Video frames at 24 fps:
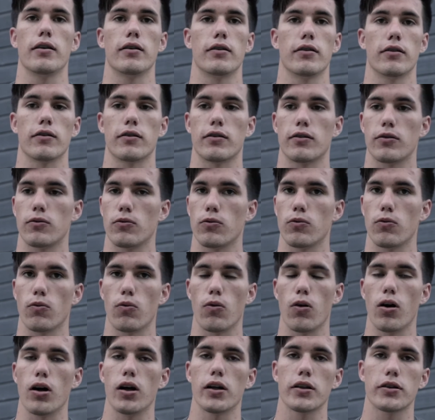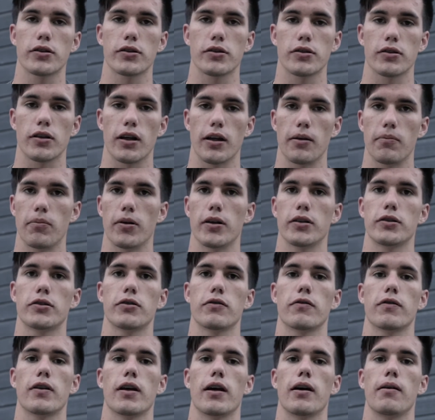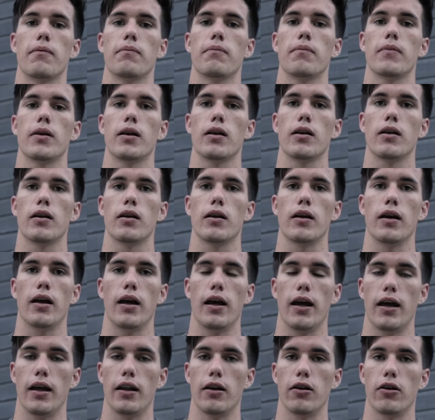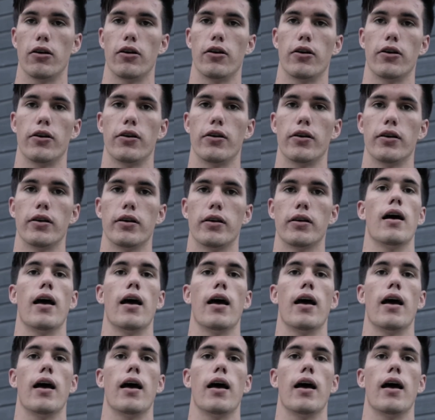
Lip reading: Just watch a bunch of them and learn.